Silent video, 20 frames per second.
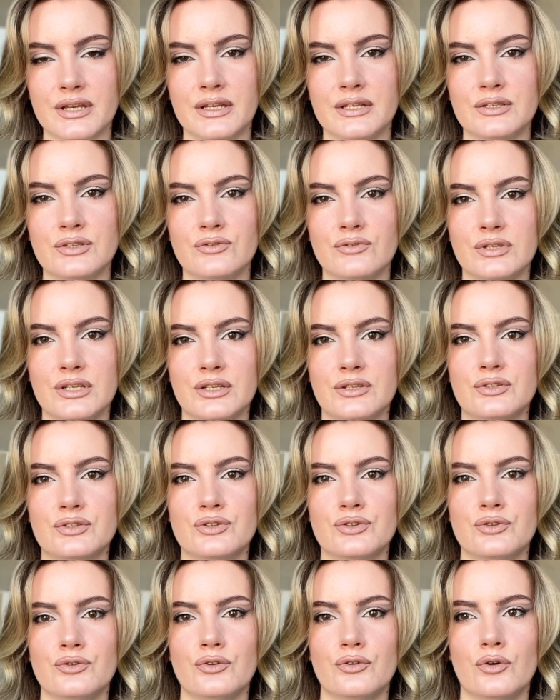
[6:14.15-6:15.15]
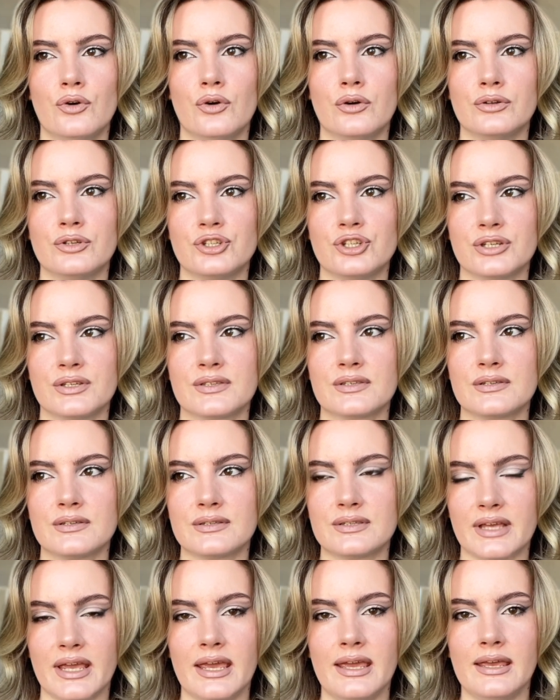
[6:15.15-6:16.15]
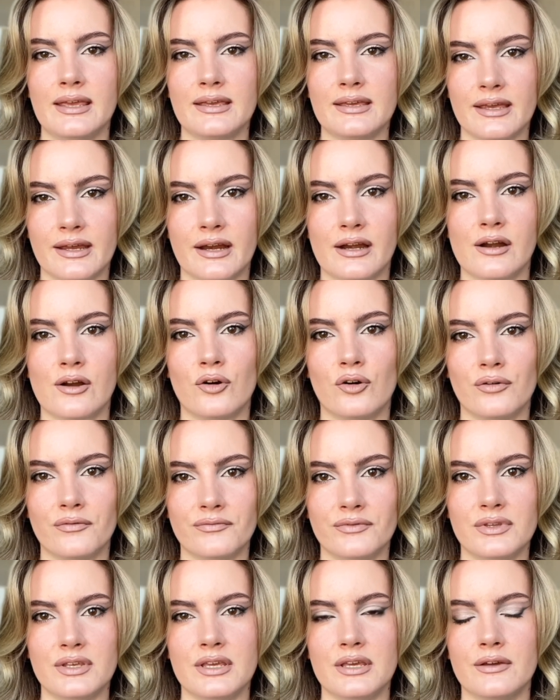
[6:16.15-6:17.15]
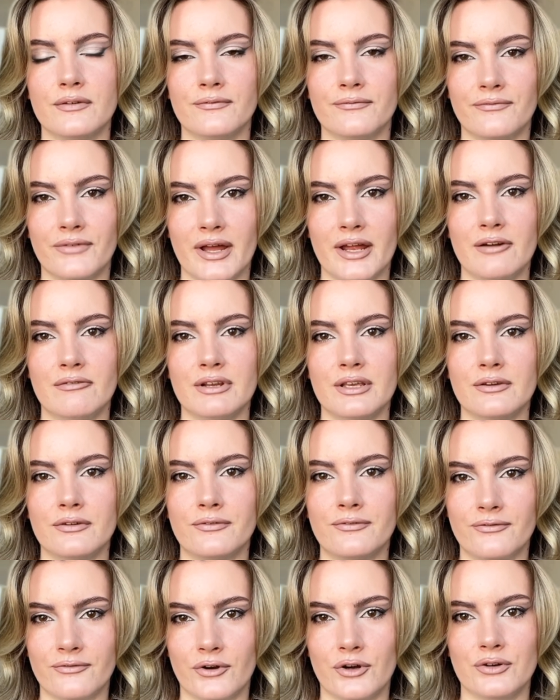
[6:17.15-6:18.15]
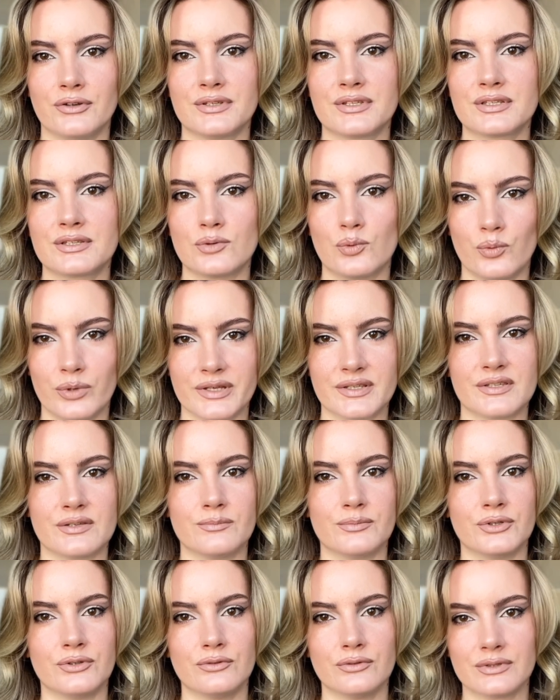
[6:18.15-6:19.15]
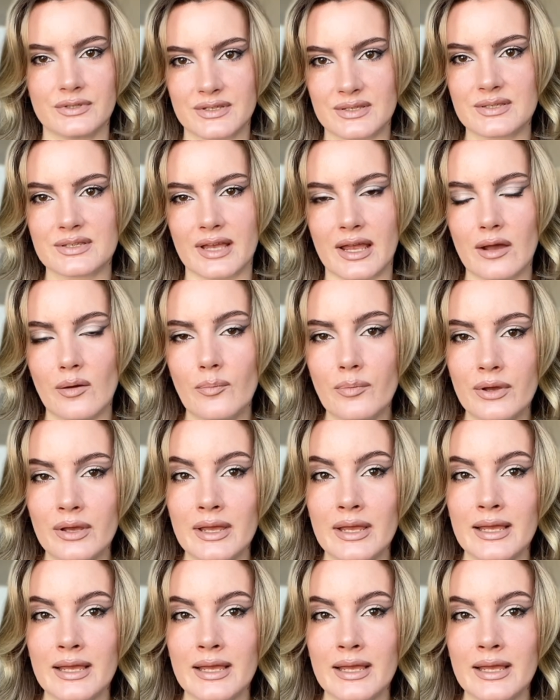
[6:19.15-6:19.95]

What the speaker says: and you need to just take care of the very first visible step